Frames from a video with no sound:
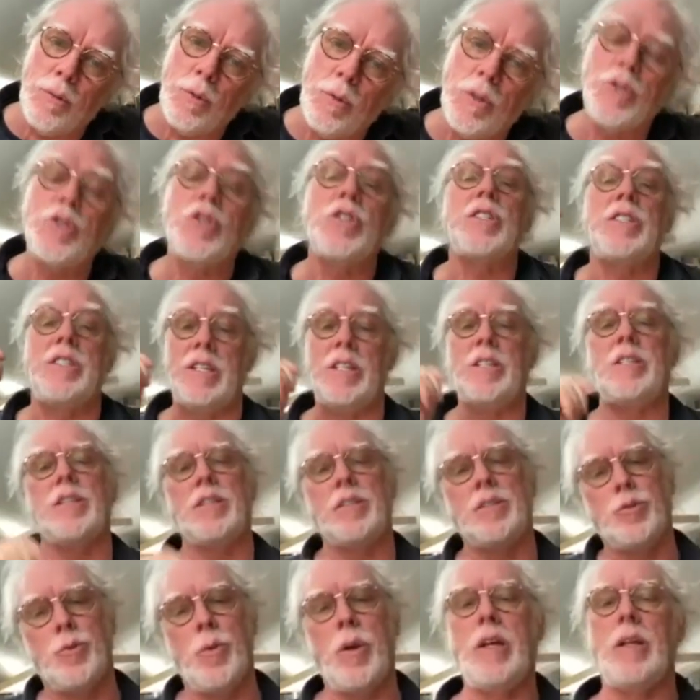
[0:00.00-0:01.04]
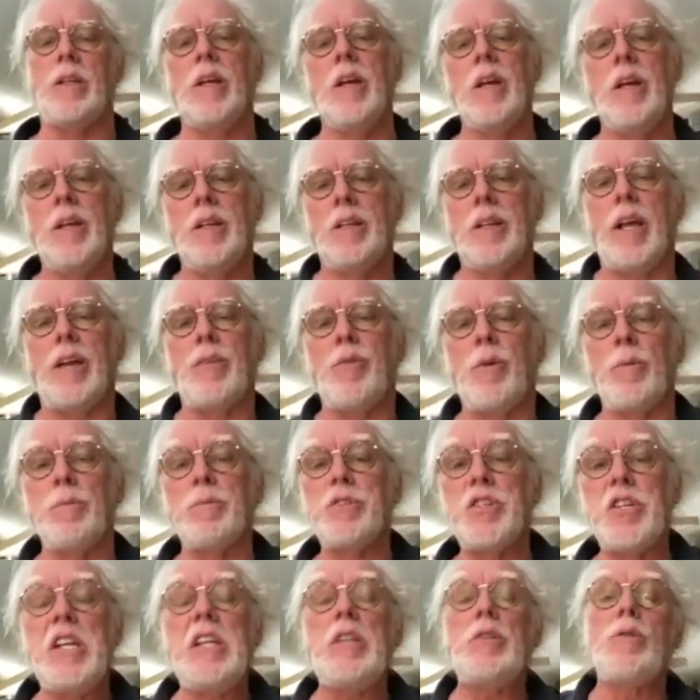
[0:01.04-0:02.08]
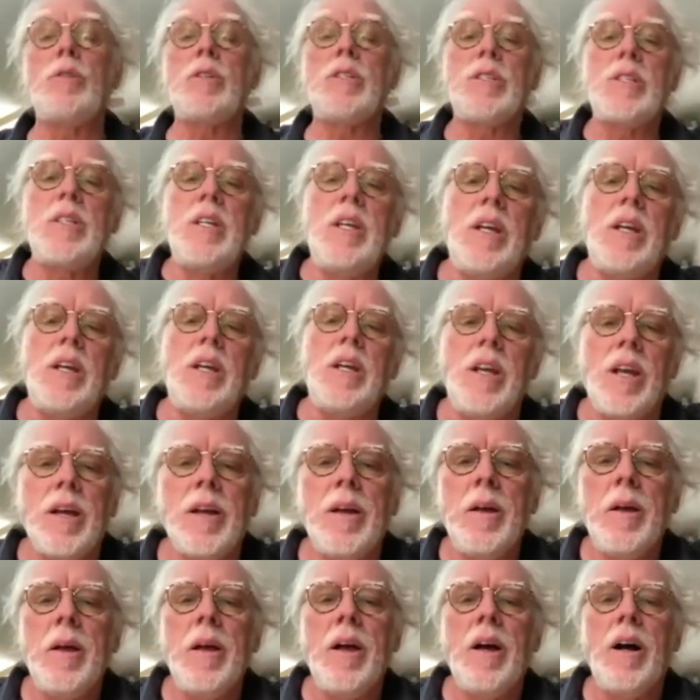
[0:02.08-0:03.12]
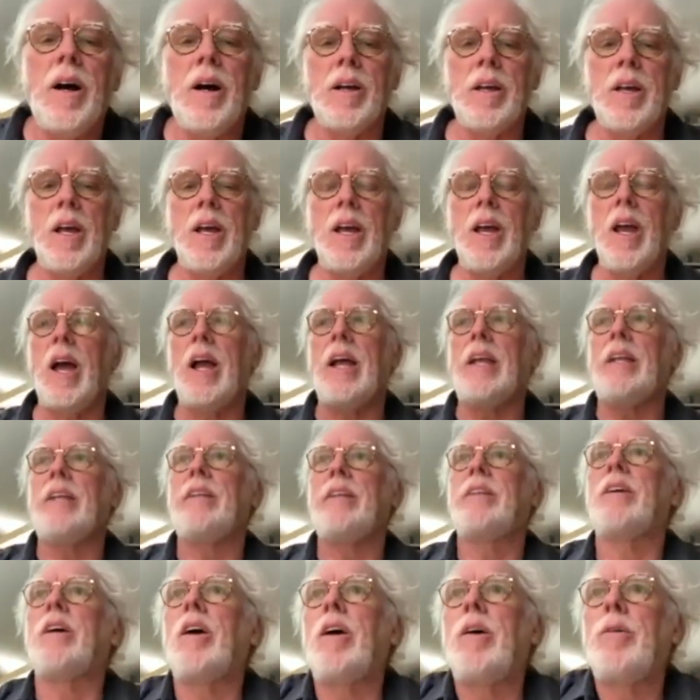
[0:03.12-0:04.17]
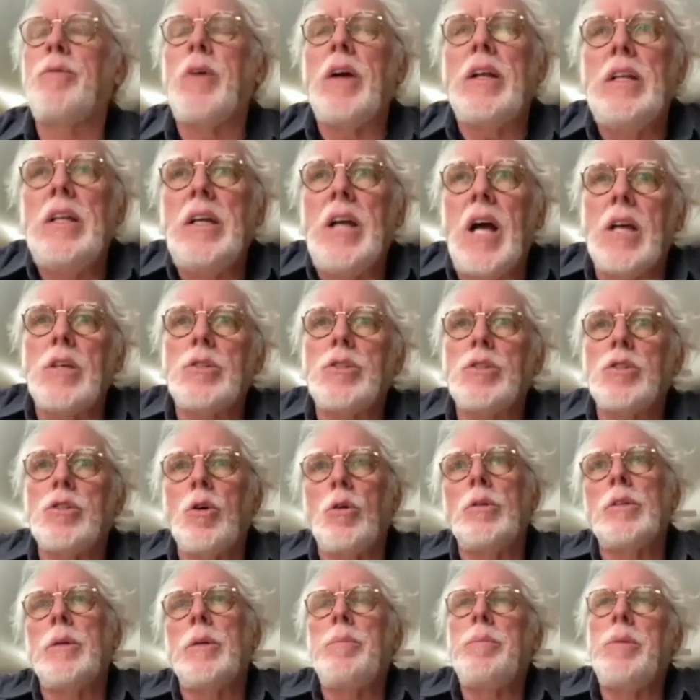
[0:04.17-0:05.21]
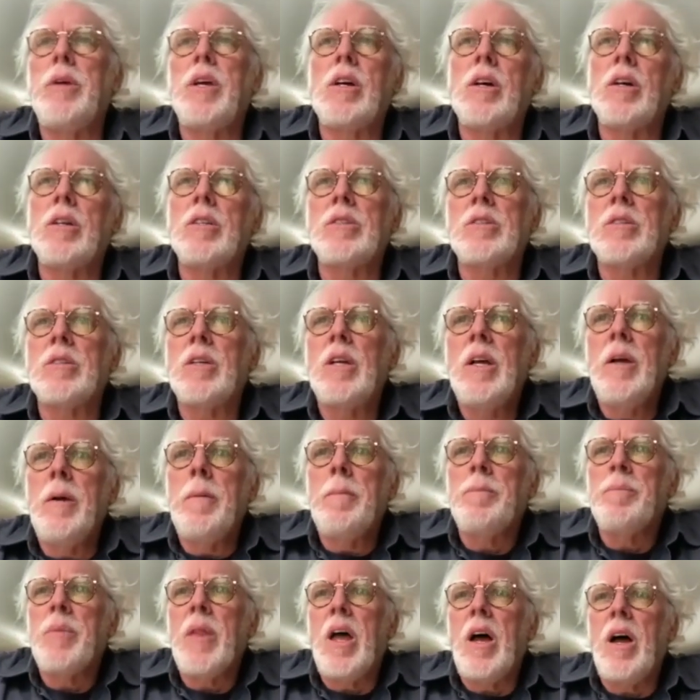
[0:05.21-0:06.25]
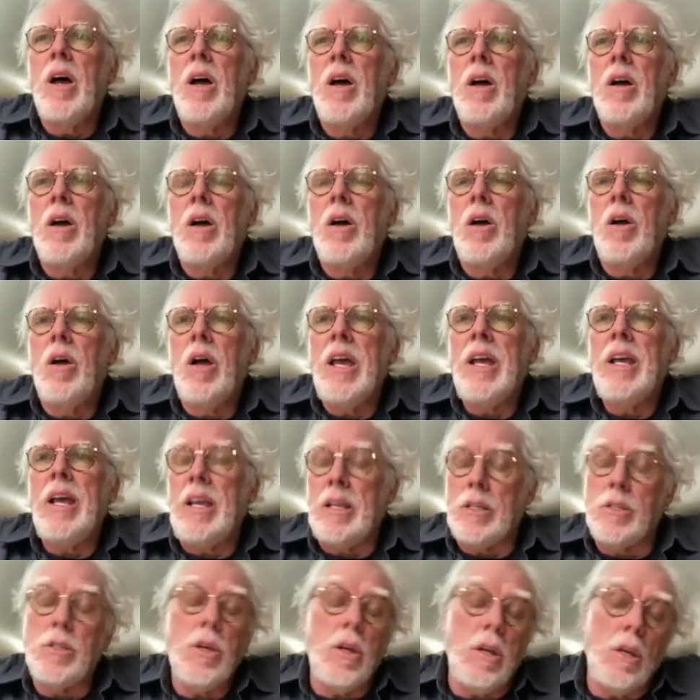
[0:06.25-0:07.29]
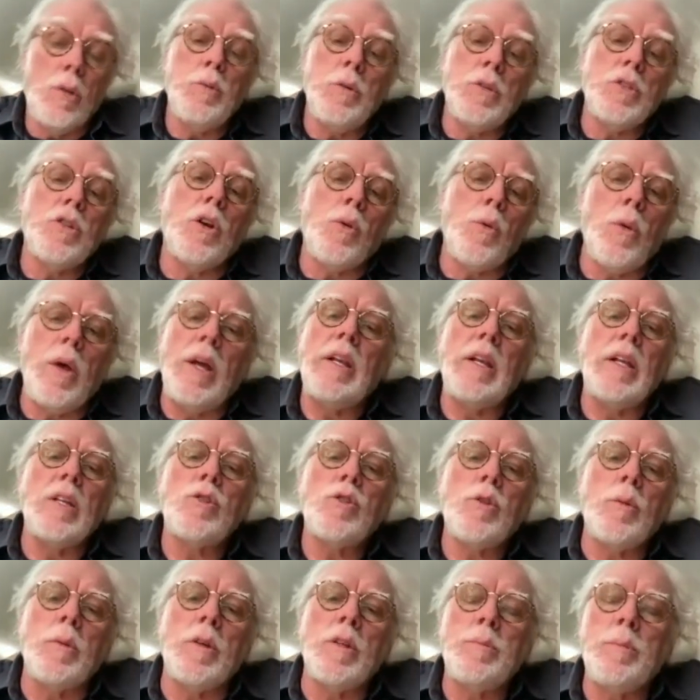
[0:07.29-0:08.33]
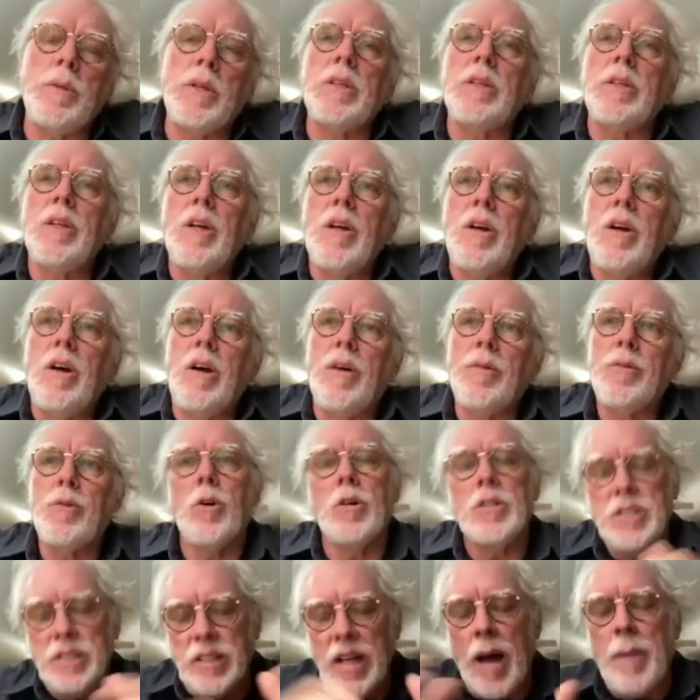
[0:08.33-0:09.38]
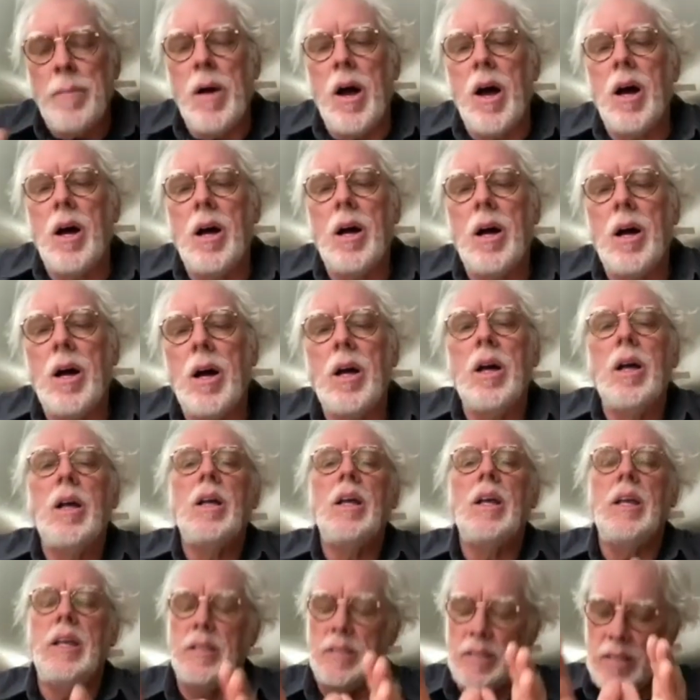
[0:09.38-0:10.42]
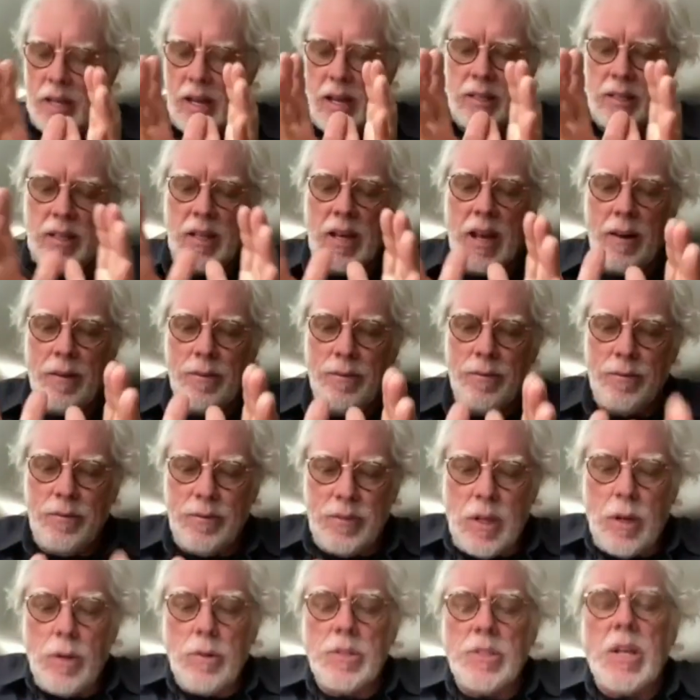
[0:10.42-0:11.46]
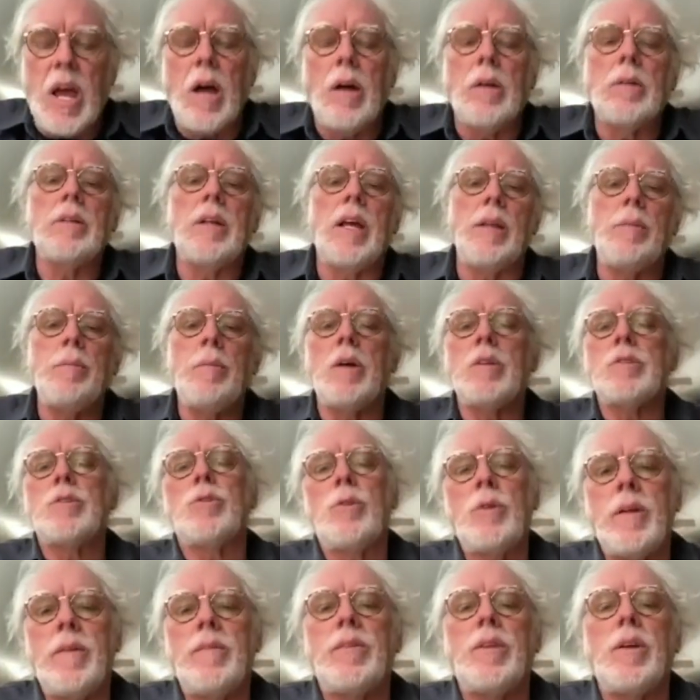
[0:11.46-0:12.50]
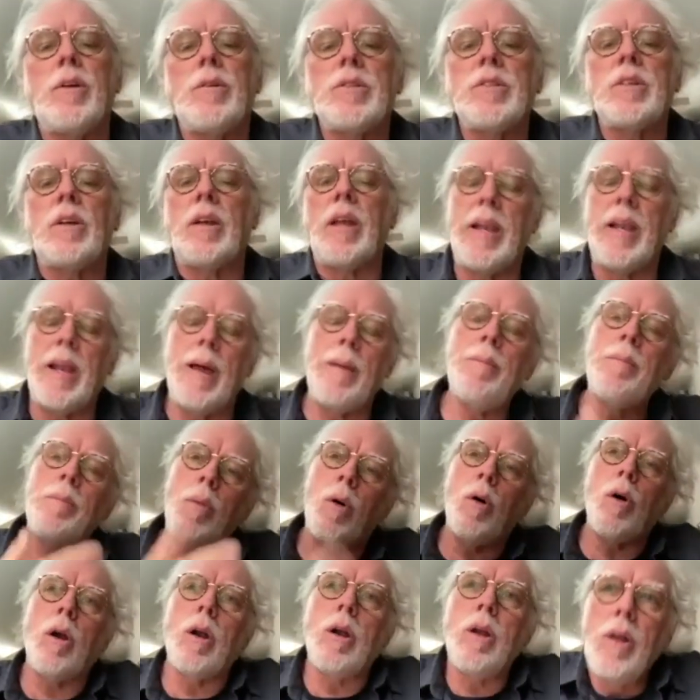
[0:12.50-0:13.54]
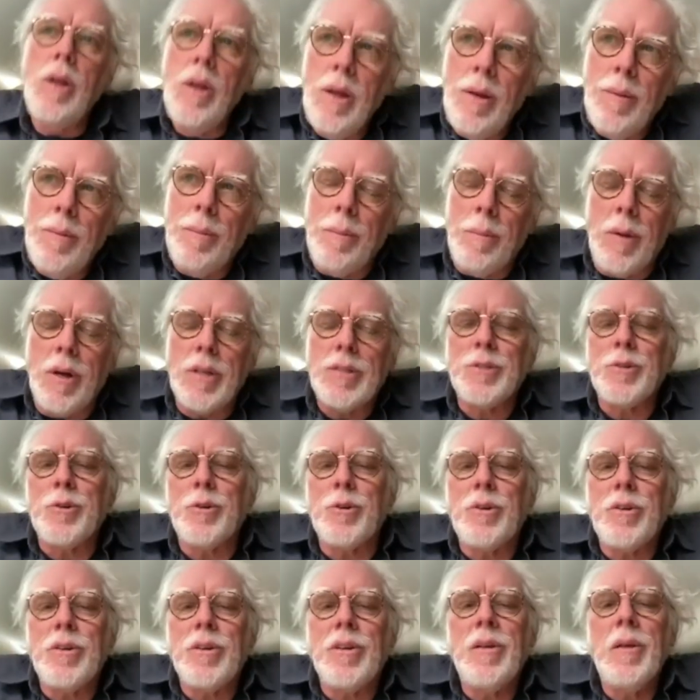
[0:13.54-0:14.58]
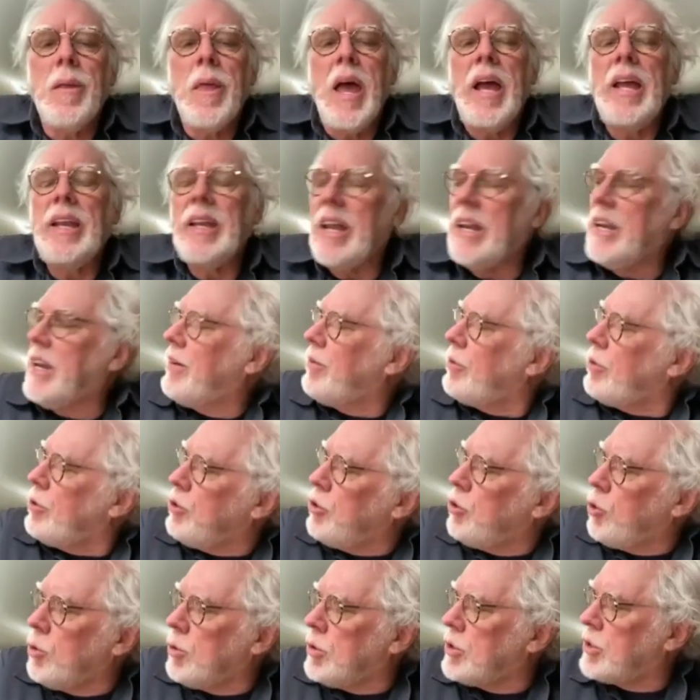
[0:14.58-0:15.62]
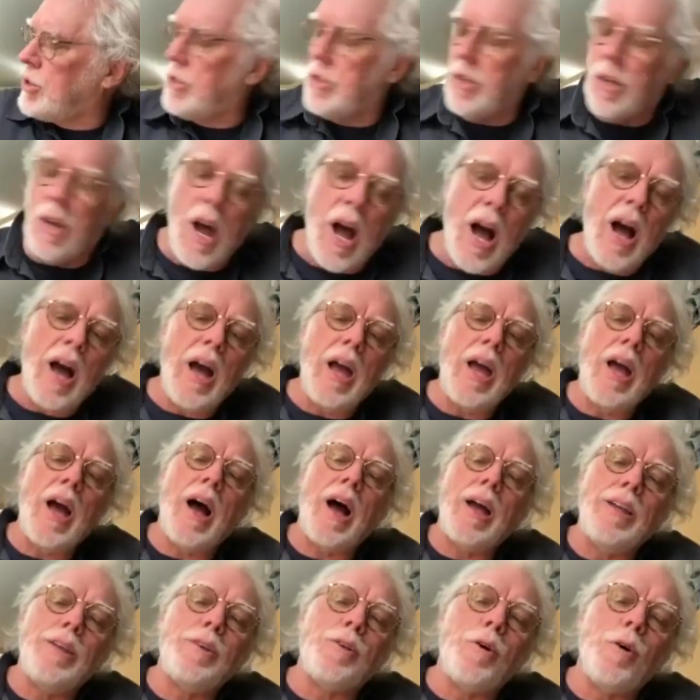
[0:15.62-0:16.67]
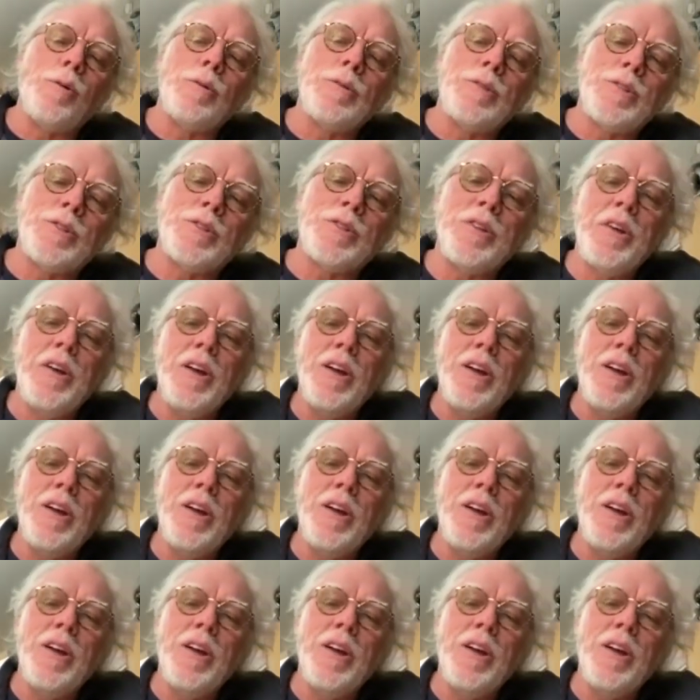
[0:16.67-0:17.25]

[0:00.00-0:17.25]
which is this is great, like from C to C. Right. Okay. And uh, finally, I sold it because uh, it, it's it was a great instrument. But of course, Yamaha, it's uh, they have their sound and Musser have their sound, and I'm more Musser. And I never use the high high notes.